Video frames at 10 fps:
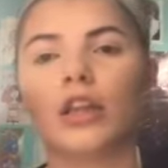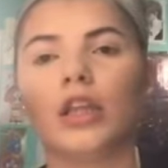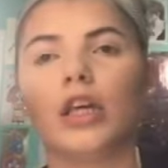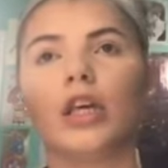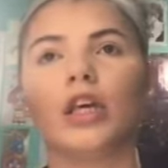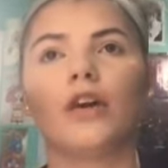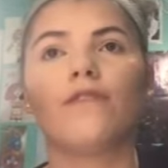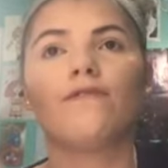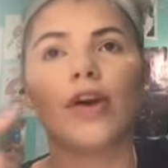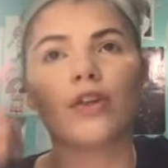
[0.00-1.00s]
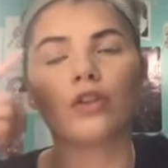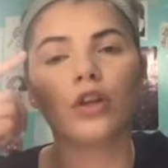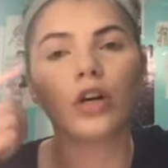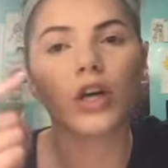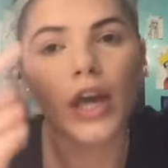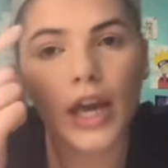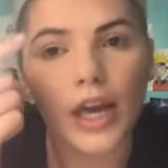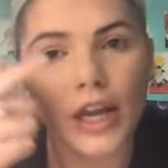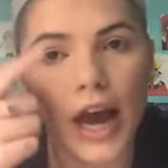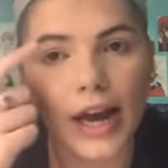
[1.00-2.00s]
the feathered look
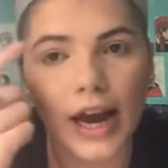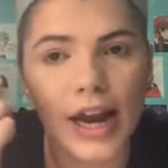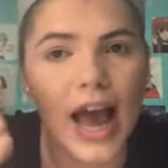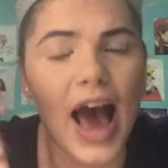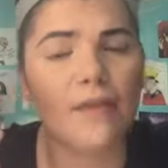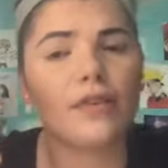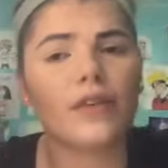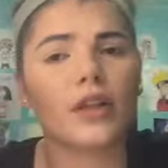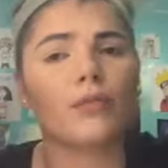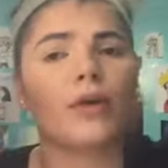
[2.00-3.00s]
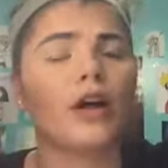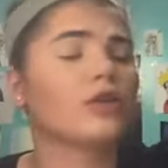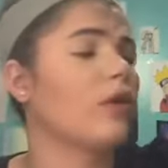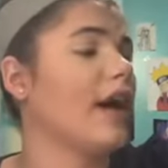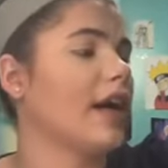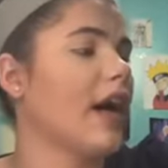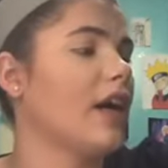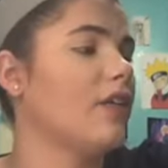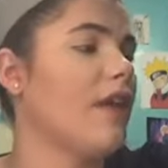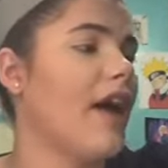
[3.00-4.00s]
and I kind of have a feathered brow so I
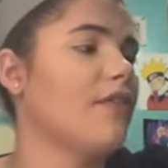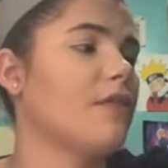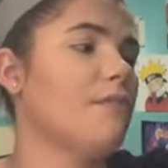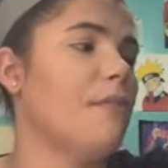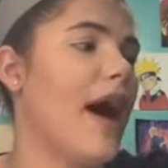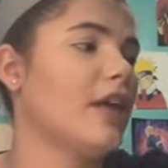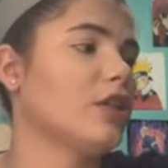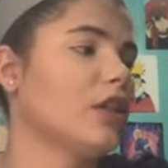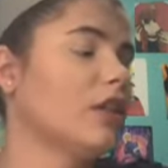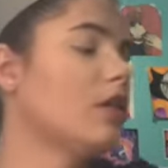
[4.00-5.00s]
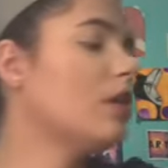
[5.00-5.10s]
kind of have to match it